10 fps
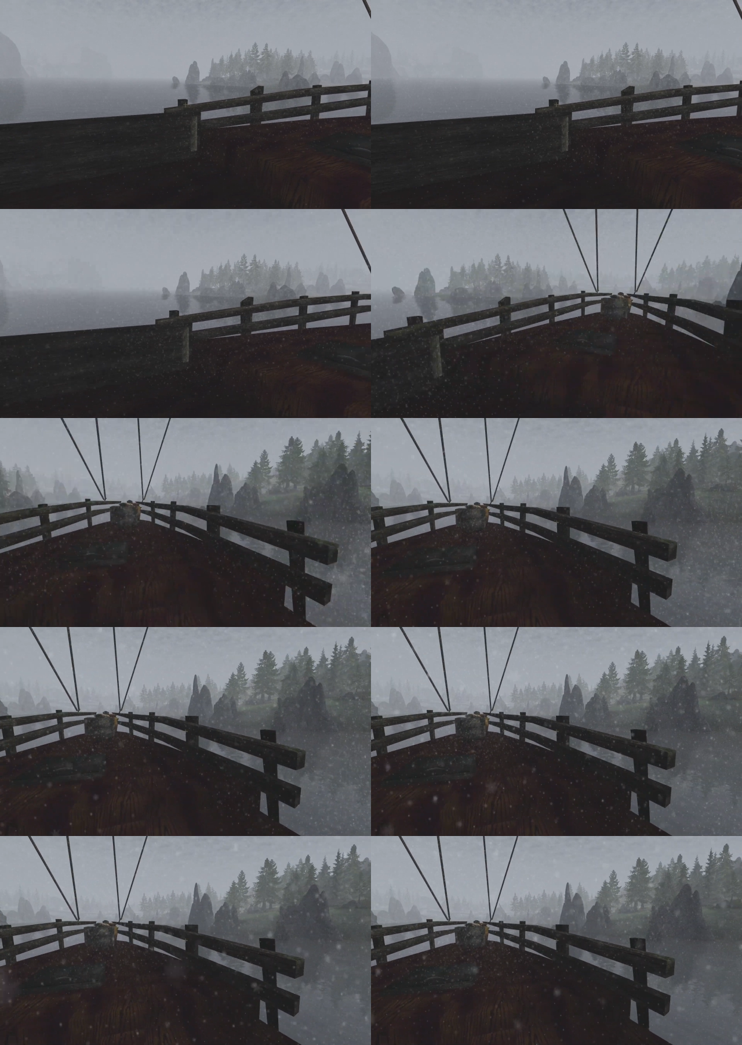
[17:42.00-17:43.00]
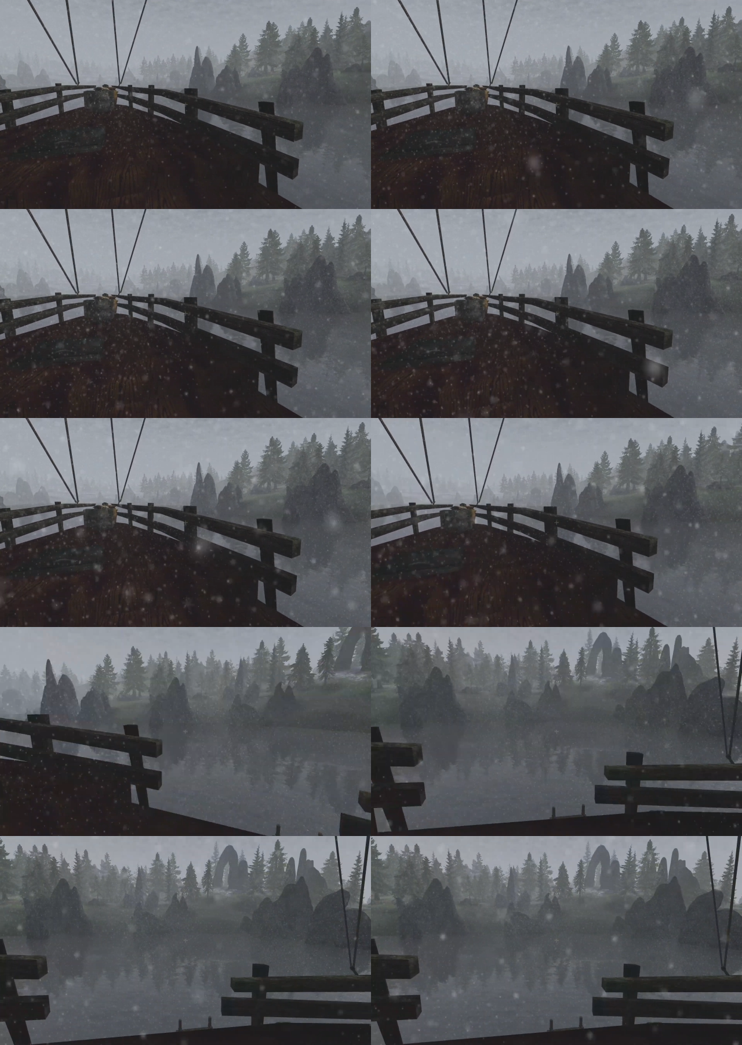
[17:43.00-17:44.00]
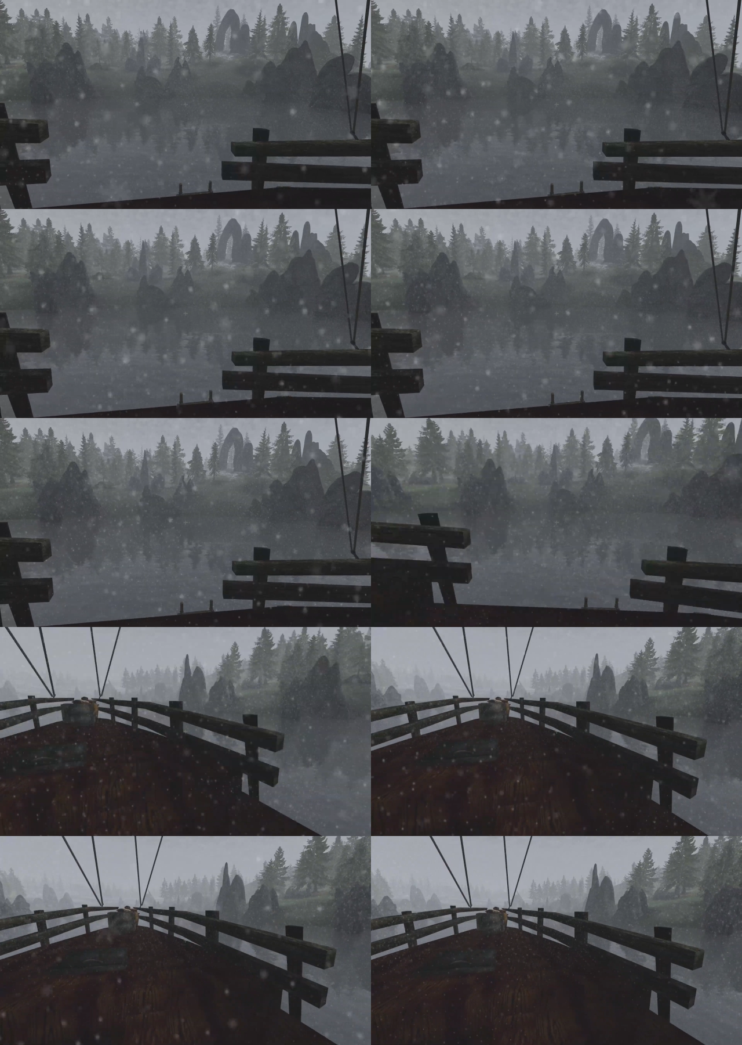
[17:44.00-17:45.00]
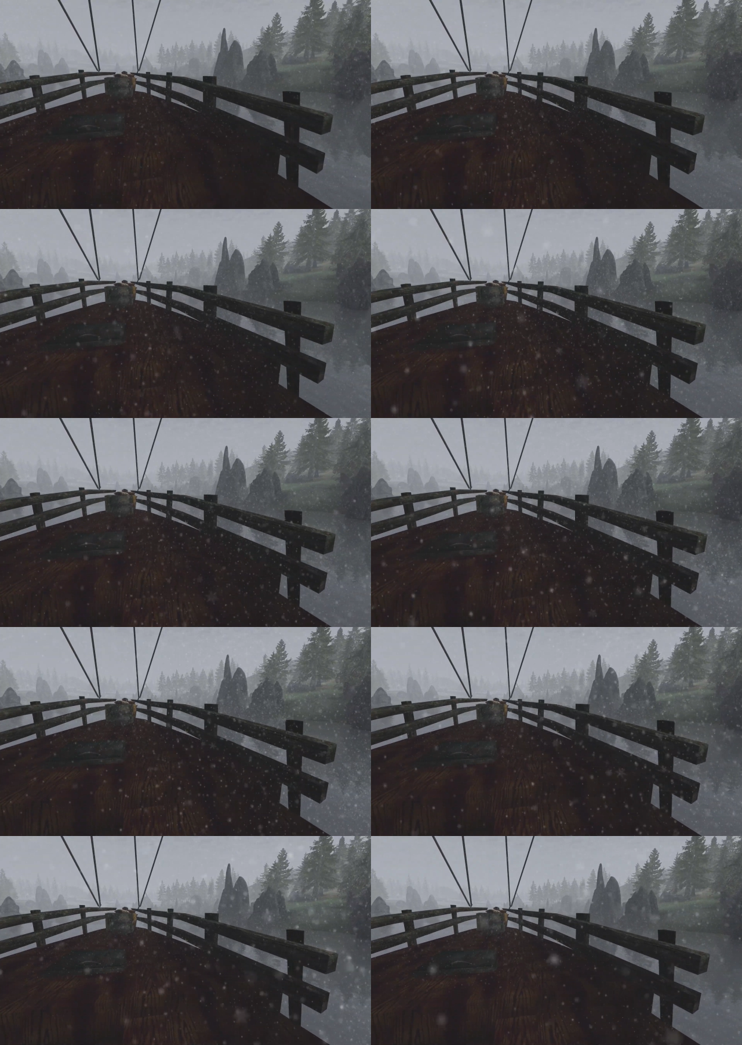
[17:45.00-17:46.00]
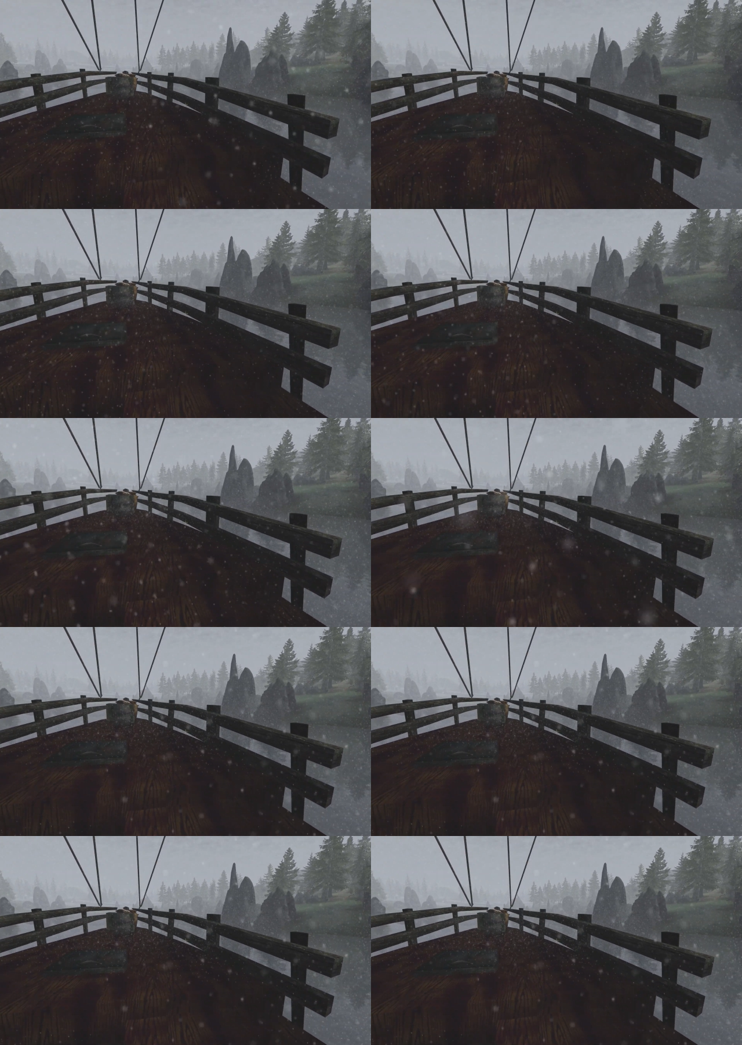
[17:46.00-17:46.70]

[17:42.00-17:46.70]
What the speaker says: (no speaker visible)